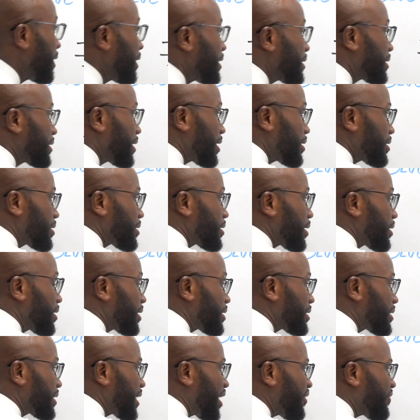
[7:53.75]
Since the
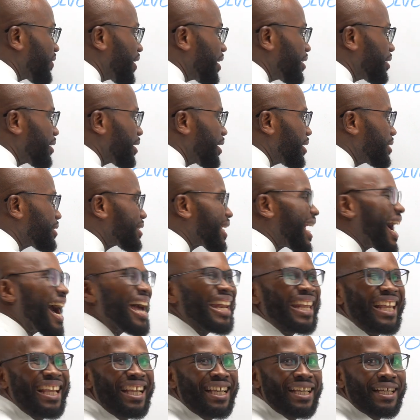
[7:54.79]
7 is
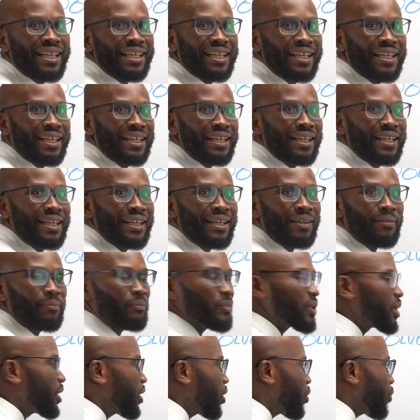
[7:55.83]
adding,
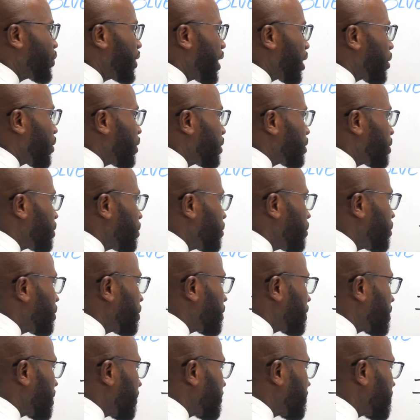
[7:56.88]
we are going to
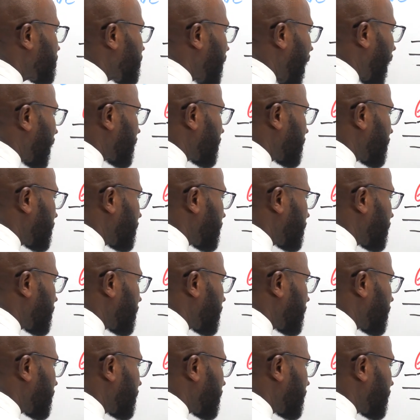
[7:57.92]
subtract,